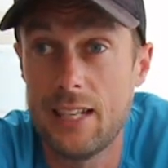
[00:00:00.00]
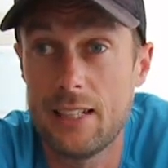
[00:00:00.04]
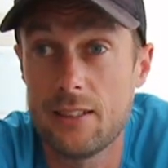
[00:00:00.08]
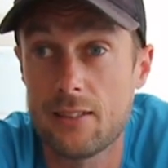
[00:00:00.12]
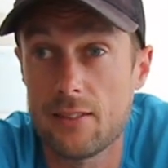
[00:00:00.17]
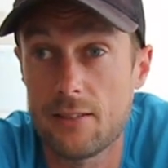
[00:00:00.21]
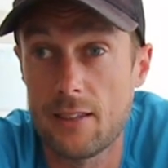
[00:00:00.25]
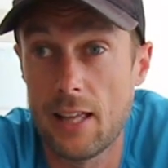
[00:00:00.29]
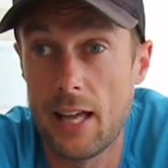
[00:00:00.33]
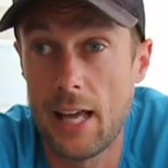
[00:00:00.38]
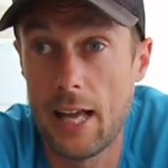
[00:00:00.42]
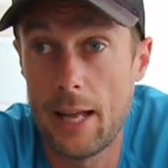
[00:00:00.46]

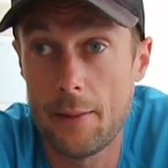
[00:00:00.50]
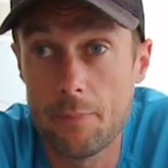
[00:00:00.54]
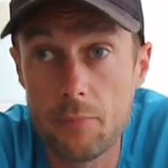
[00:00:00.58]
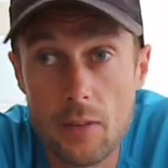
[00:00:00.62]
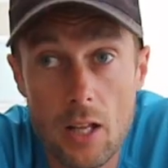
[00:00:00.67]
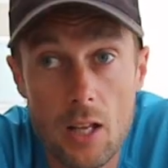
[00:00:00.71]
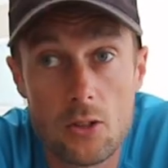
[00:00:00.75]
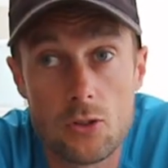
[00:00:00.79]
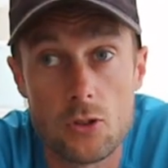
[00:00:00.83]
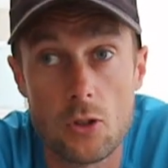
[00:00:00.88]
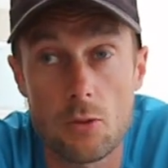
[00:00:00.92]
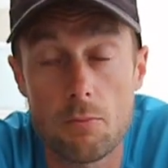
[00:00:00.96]
It's there,
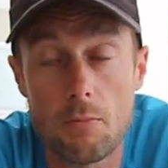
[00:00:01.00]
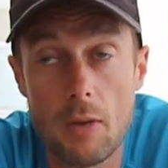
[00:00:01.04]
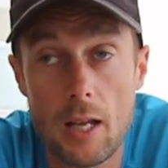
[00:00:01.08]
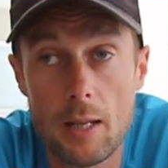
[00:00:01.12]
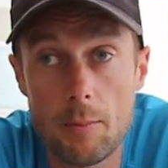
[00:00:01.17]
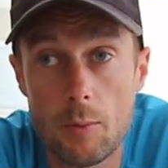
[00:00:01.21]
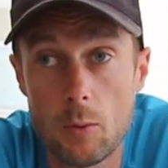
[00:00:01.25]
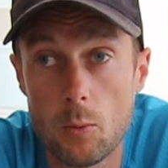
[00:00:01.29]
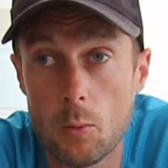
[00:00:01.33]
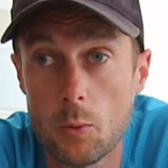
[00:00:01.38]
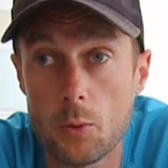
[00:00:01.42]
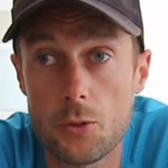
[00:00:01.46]
so
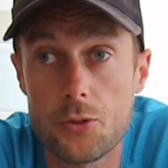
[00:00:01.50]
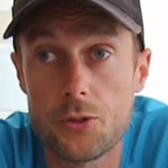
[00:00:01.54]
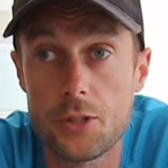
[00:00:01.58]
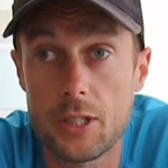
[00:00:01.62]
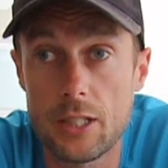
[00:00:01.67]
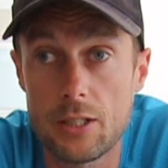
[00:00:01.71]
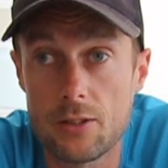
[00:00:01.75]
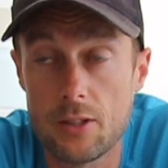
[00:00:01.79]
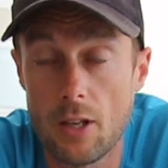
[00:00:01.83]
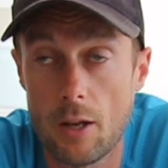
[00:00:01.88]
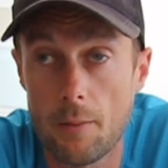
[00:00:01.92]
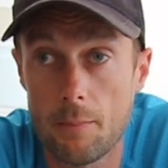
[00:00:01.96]
maybe we'll see
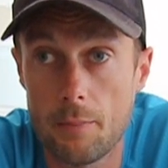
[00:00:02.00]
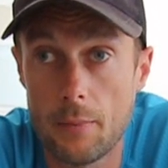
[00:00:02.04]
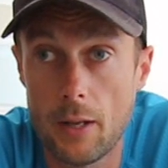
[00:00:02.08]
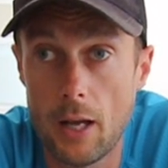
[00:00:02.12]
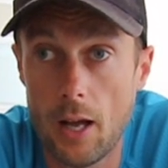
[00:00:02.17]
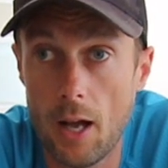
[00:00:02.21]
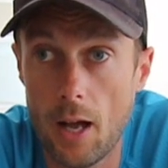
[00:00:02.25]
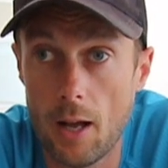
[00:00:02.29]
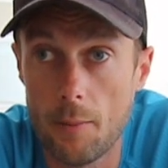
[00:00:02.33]
some